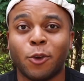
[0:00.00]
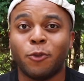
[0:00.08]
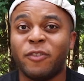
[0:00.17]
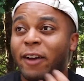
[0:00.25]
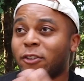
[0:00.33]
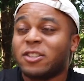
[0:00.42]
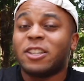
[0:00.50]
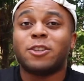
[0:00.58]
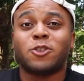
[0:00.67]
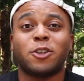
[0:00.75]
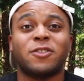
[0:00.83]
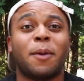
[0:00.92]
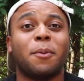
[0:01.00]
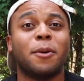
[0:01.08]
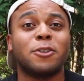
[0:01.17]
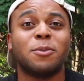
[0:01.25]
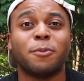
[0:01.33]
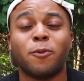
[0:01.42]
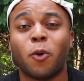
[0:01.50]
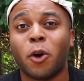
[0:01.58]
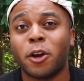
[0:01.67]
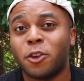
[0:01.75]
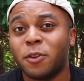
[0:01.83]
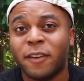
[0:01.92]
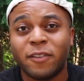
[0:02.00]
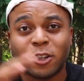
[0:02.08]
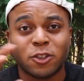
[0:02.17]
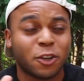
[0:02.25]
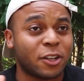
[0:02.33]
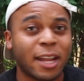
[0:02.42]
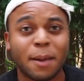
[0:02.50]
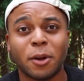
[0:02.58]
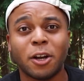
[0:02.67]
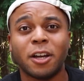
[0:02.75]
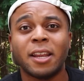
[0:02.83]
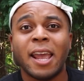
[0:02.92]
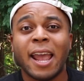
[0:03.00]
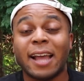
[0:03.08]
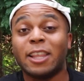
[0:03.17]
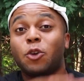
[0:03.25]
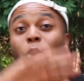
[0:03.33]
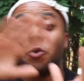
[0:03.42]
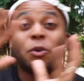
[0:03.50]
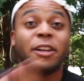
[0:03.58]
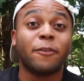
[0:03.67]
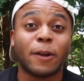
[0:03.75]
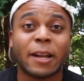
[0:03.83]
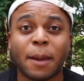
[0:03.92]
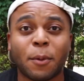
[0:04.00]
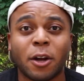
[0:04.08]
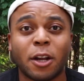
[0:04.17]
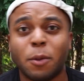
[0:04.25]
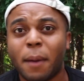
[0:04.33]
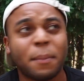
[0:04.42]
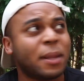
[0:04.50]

you've never seen a certain type of person before, or you live in a certain neighborhood, and then you go to a different neighborhood, you might